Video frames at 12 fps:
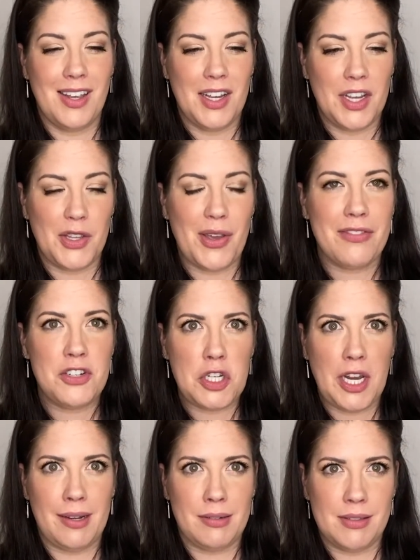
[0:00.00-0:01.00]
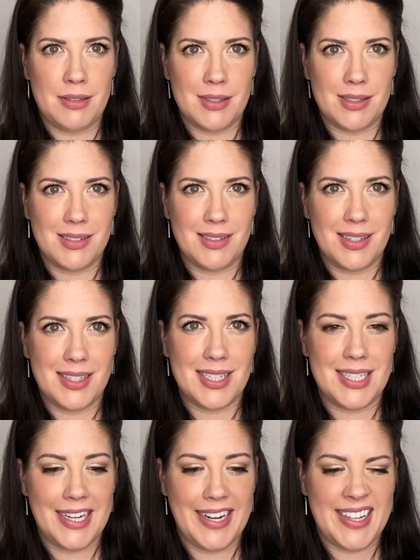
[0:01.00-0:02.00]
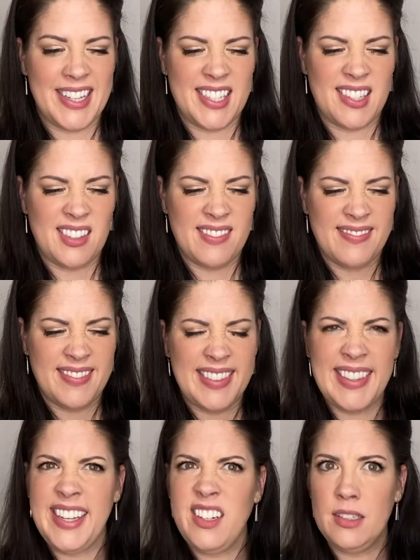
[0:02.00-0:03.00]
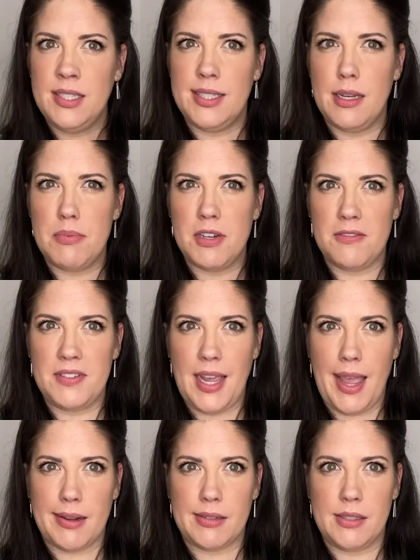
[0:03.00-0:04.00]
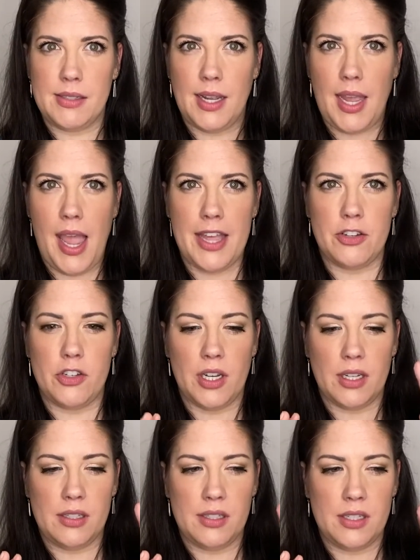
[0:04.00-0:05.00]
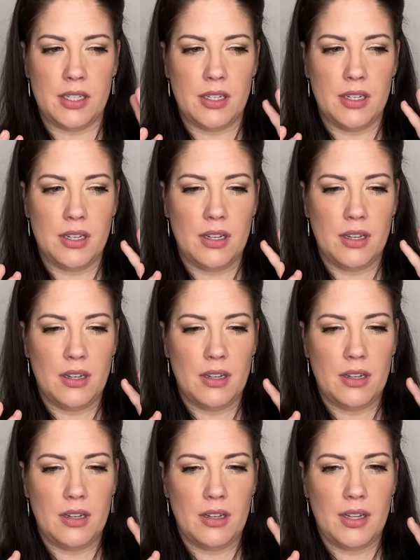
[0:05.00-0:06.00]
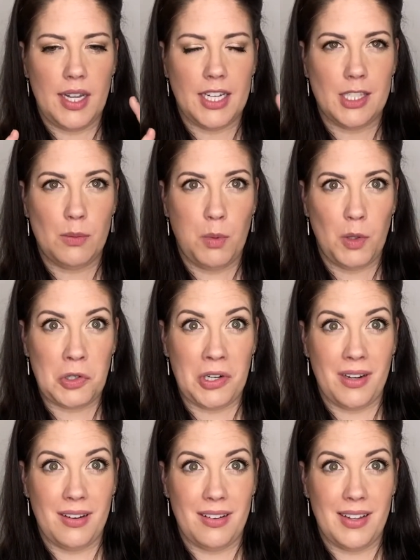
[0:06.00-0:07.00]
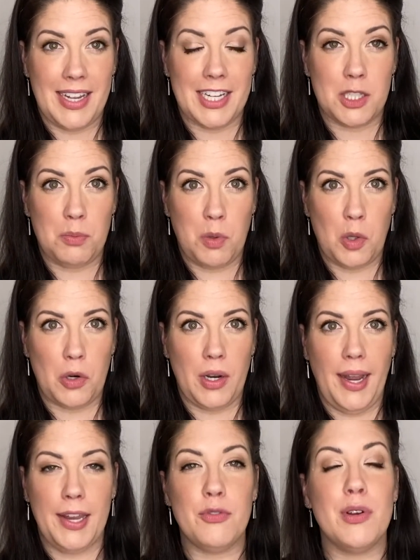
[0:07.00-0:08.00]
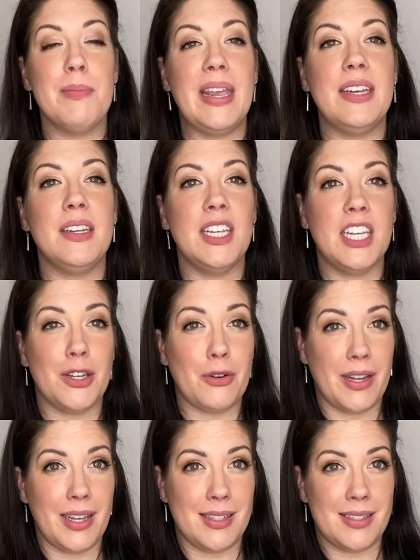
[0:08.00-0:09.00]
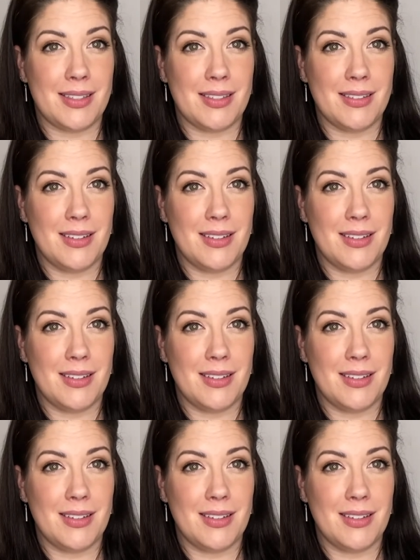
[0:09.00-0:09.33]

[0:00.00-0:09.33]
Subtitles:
you have a chance to take this little snippet of text and just explore, and remain curious.